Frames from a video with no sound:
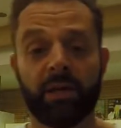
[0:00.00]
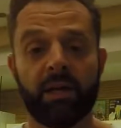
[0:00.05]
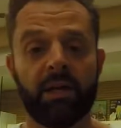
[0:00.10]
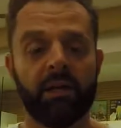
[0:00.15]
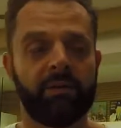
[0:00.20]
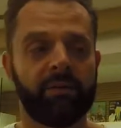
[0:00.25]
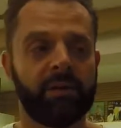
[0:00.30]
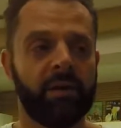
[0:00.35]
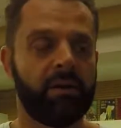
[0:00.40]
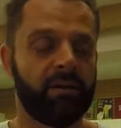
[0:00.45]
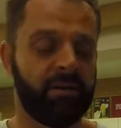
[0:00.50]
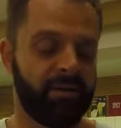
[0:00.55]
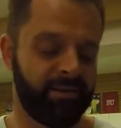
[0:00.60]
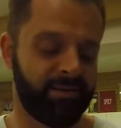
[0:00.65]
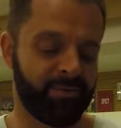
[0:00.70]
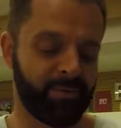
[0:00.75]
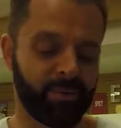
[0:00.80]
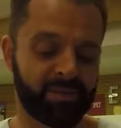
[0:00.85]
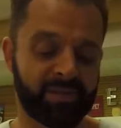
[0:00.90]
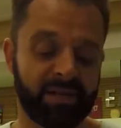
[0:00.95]
have,
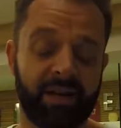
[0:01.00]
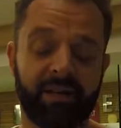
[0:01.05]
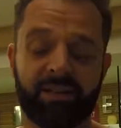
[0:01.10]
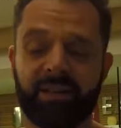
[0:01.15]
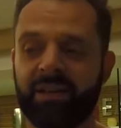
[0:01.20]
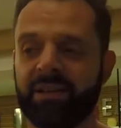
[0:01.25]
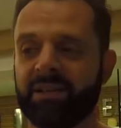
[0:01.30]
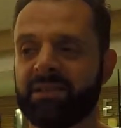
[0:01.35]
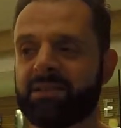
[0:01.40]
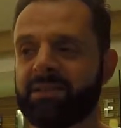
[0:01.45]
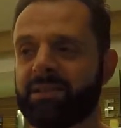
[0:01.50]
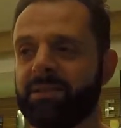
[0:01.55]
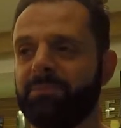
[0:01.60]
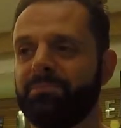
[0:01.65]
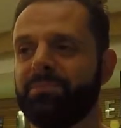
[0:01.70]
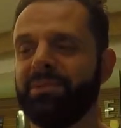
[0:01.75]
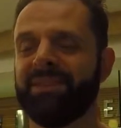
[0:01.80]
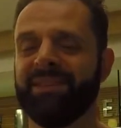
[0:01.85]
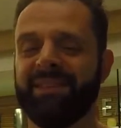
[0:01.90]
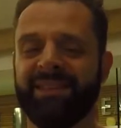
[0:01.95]
well, I think it's
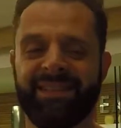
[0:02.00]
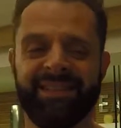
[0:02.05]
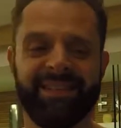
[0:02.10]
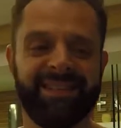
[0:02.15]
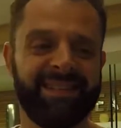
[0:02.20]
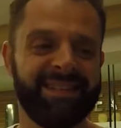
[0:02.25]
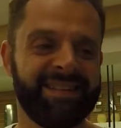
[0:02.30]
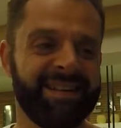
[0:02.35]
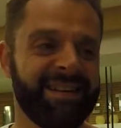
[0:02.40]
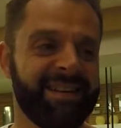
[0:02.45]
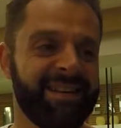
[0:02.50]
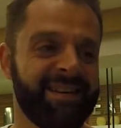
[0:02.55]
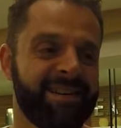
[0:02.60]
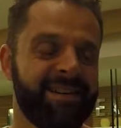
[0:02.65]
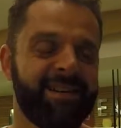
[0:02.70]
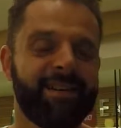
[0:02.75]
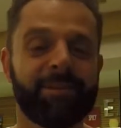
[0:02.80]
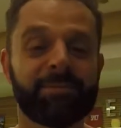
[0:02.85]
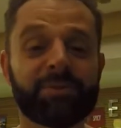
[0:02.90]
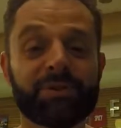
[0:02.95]
completely
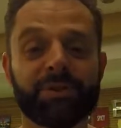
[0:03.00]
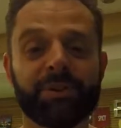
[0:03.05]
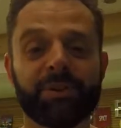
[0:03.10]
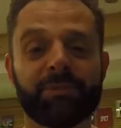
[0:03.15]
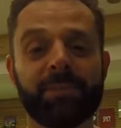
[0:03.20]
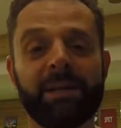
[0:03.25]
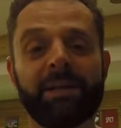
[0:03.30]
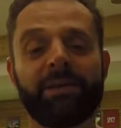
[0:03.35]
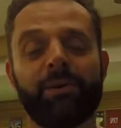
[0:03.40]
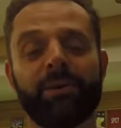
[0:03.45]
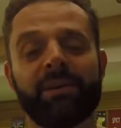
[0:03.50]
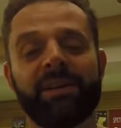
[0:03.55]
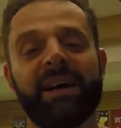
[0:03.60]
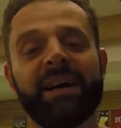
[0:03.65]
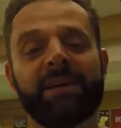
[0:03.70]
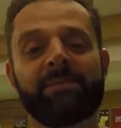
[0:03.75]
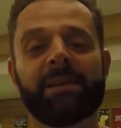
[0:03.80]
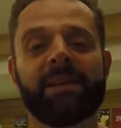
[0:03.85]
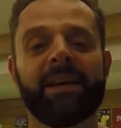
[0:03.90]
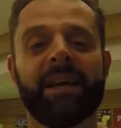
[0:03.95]
absurd, Bitcoin
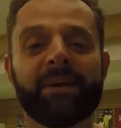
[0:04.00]
Diamond.